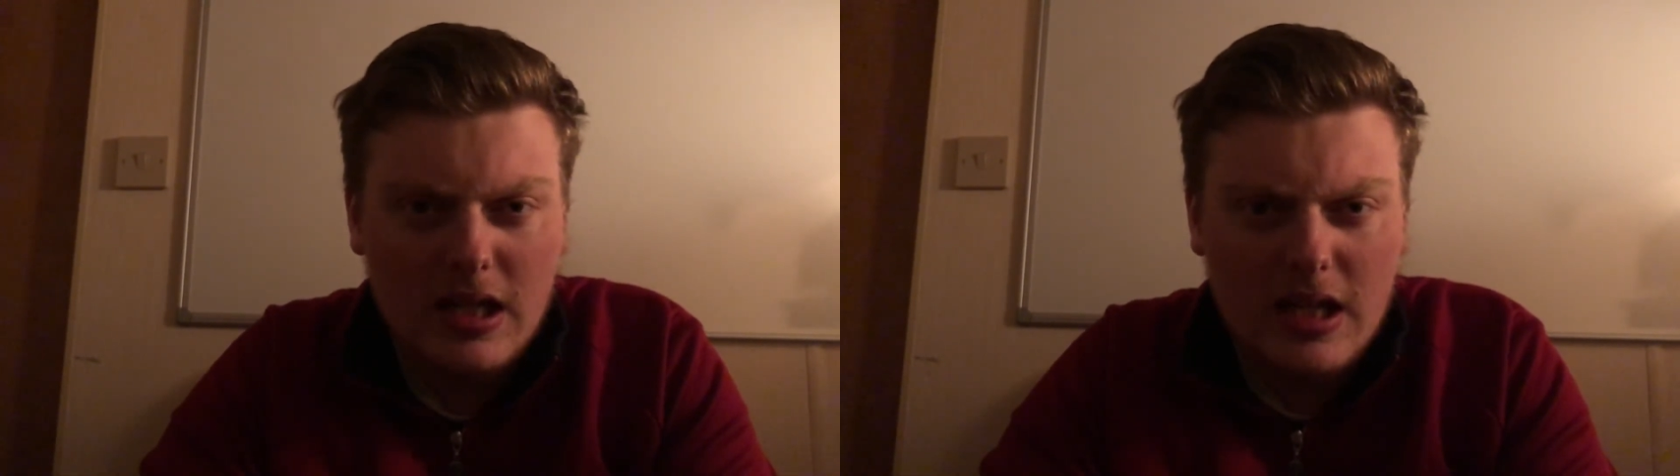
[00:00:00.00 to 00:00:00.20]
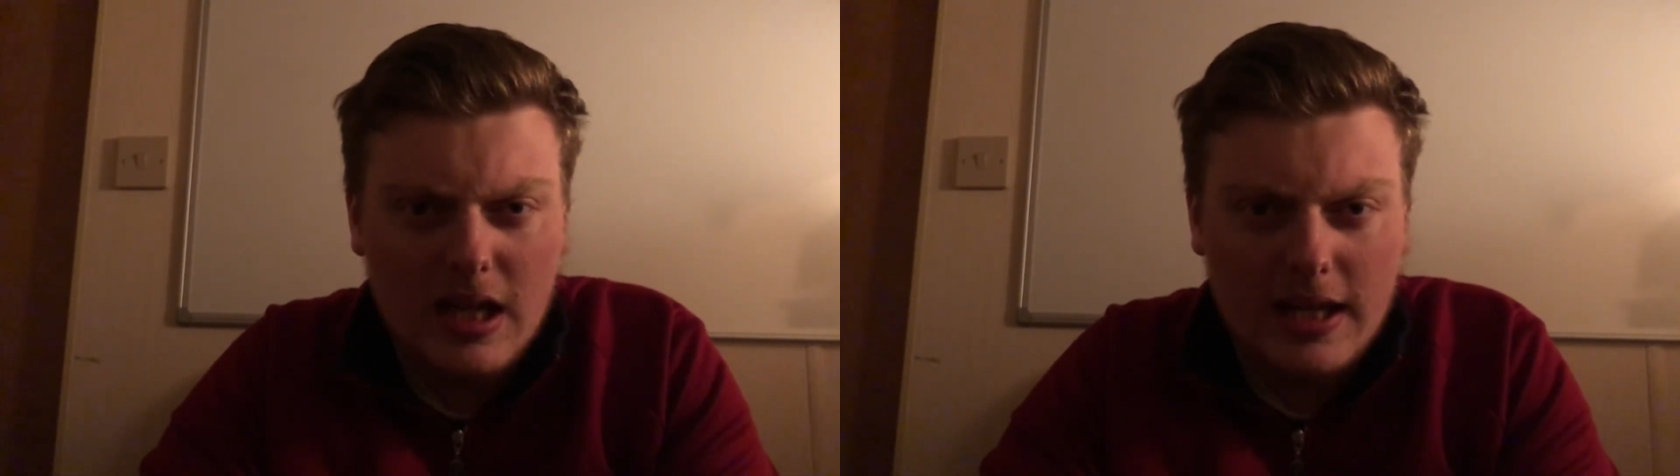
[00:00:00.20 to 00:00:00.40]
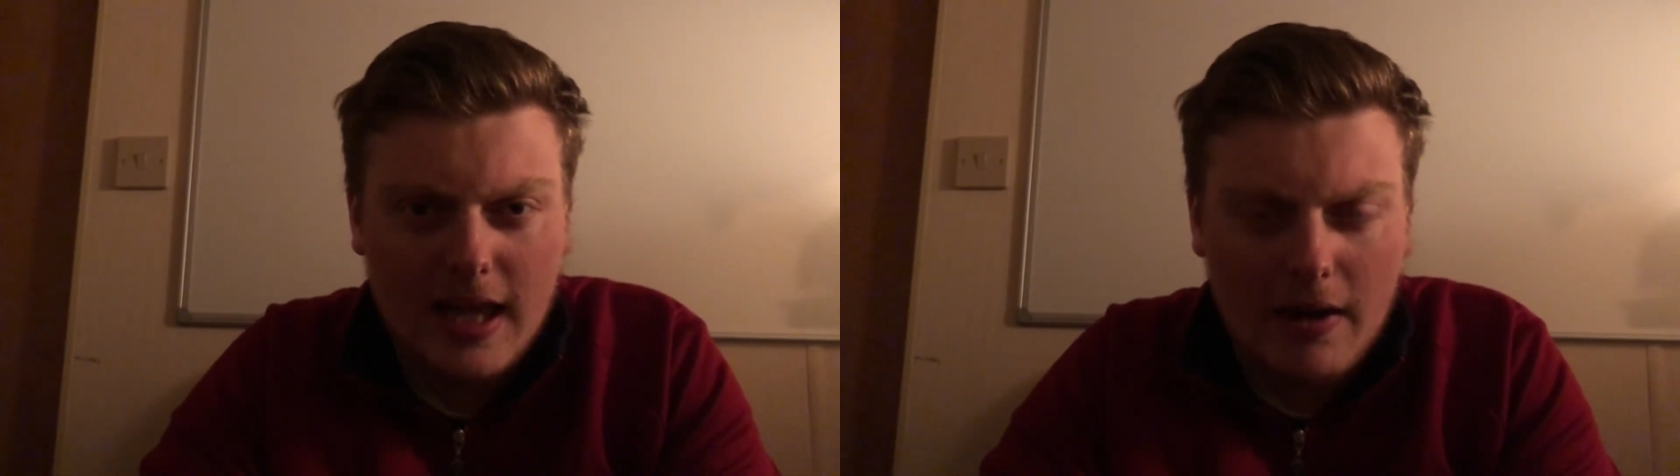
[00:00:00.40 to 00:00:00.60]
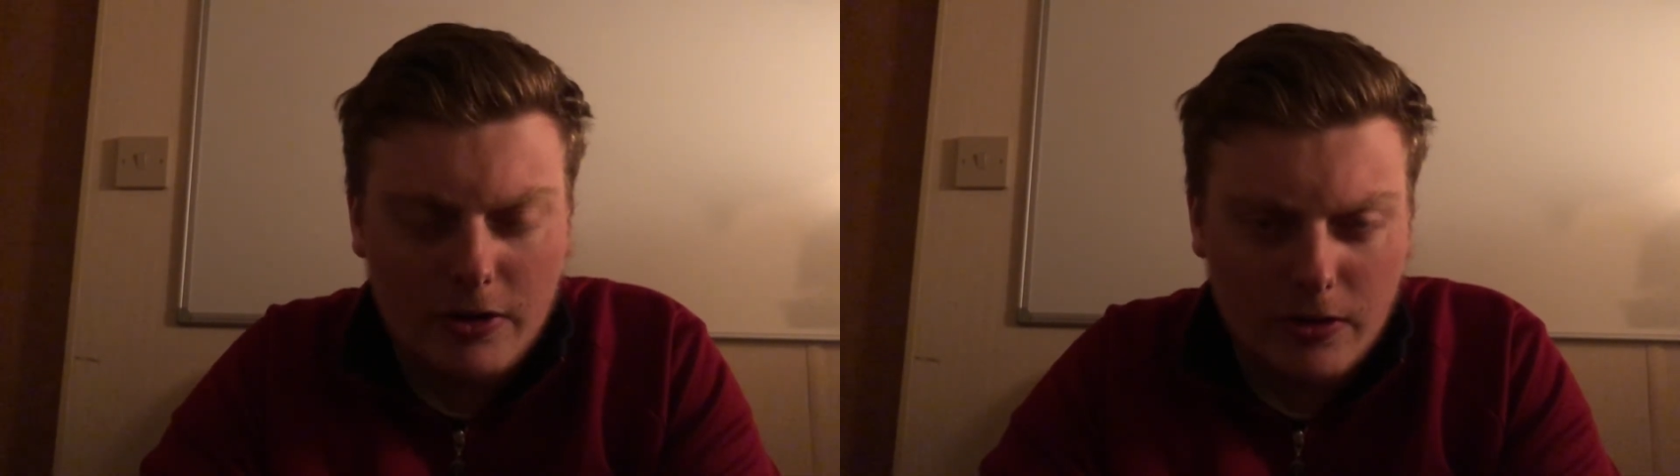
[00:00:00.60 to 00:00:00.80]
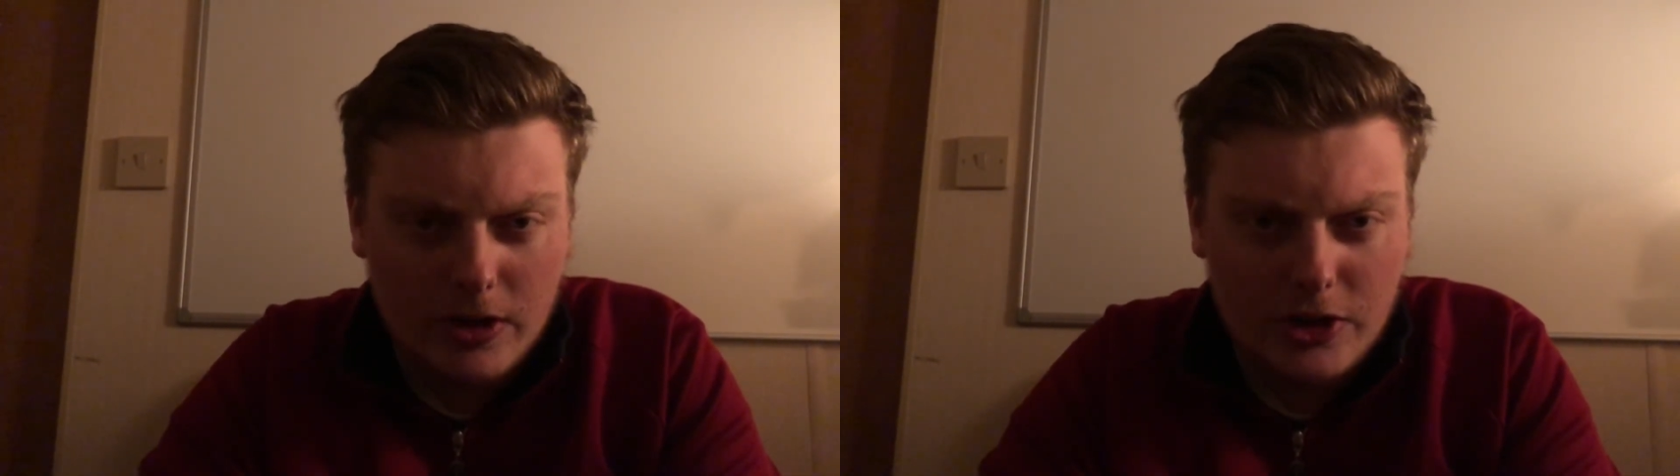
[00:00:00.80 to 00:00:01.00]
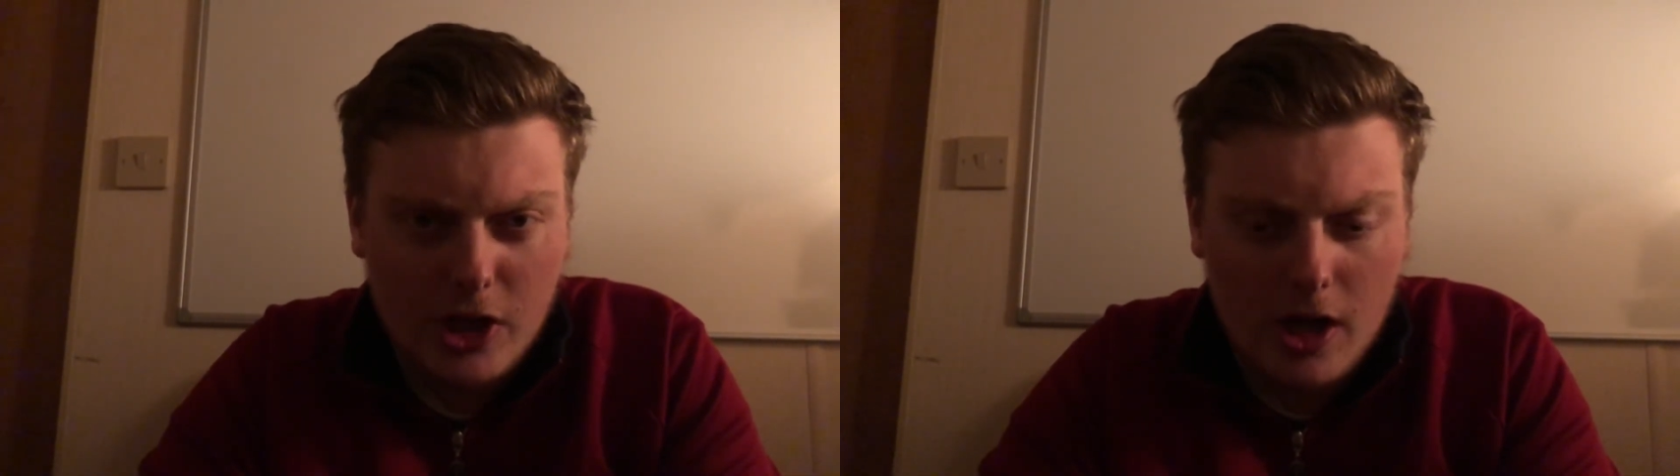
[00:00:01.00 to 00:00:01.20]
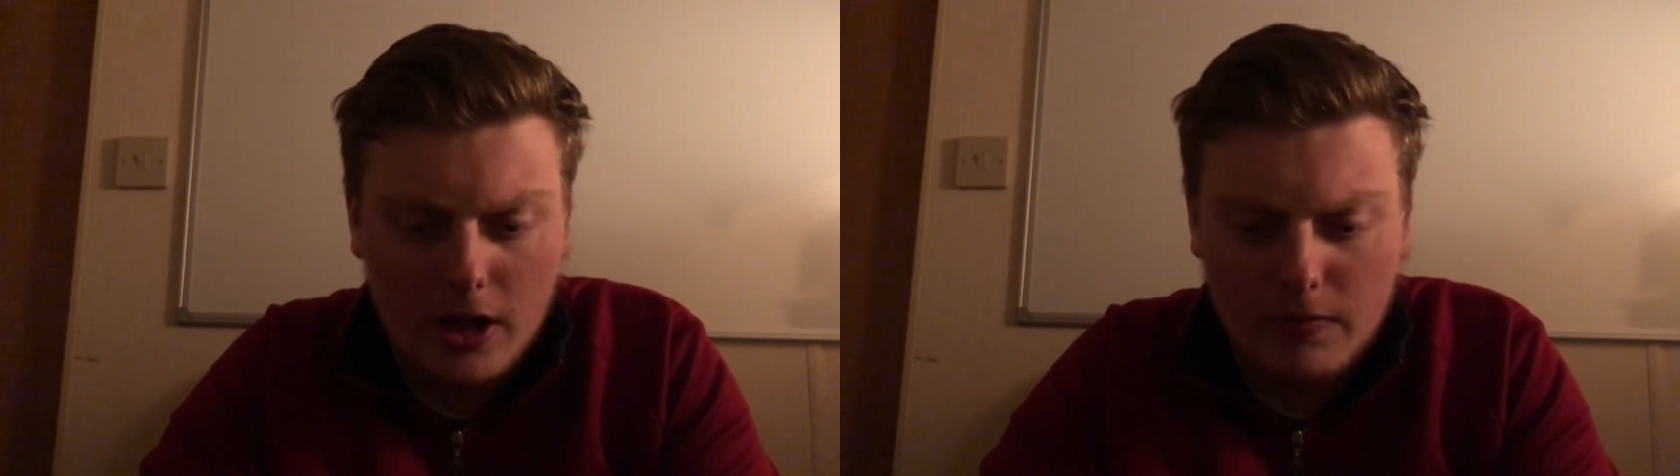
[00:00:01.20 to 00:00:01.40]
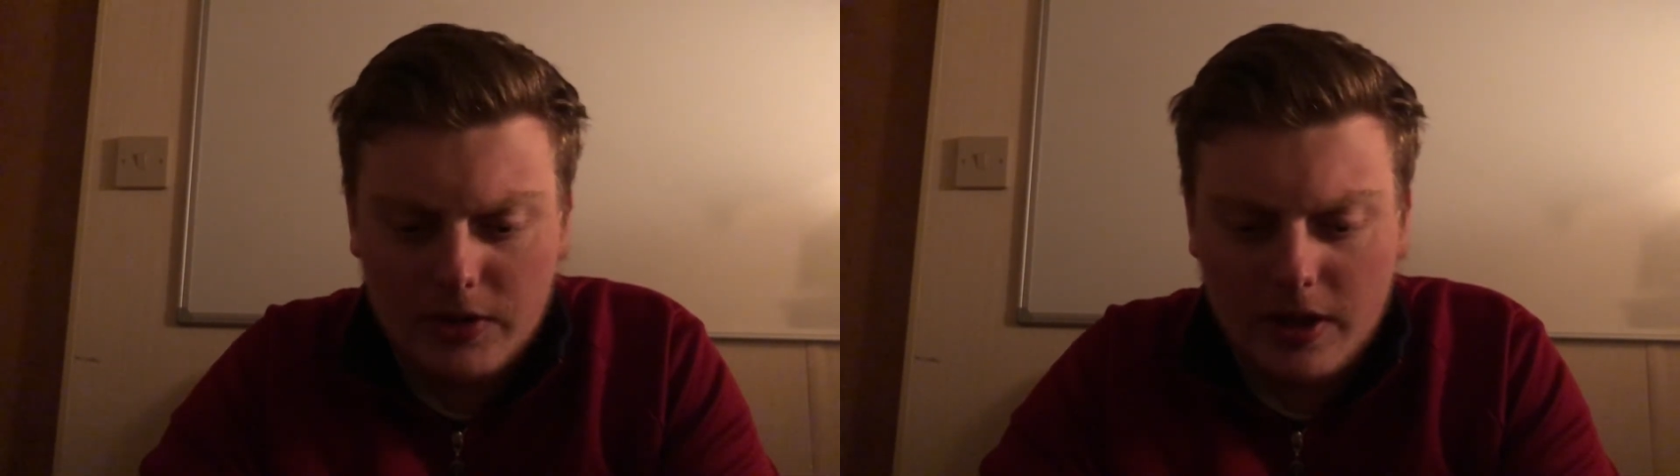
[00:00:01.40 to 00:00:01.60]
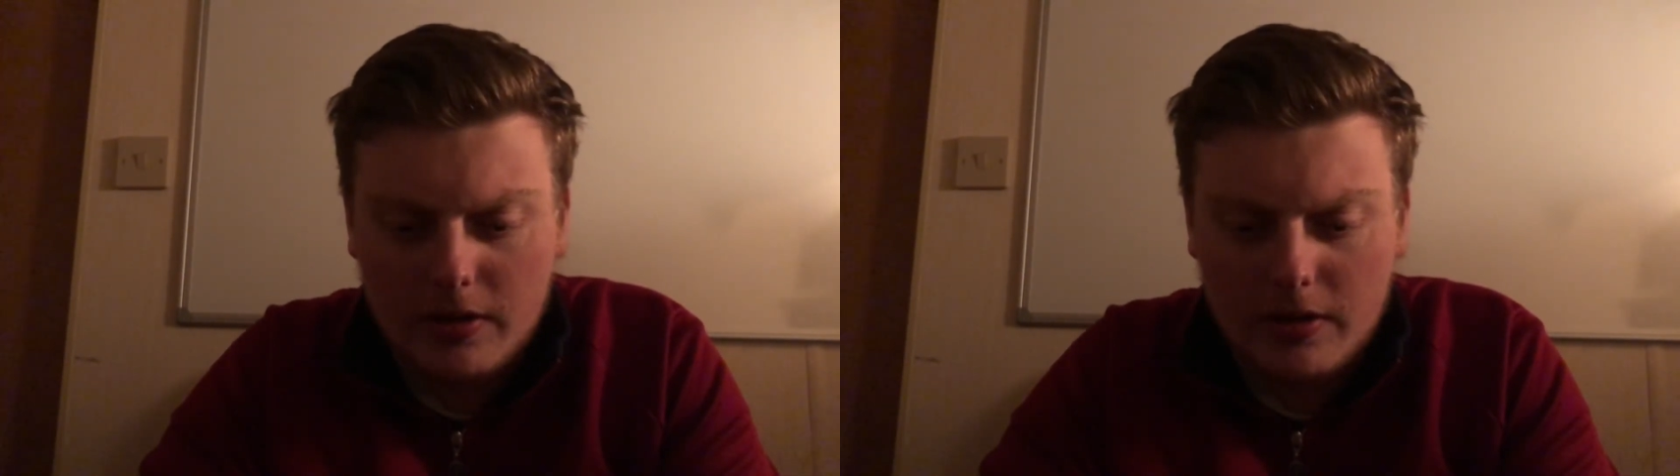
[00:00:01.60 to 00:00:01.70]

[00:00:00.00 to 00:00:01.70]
he carries on his journey. Obviously,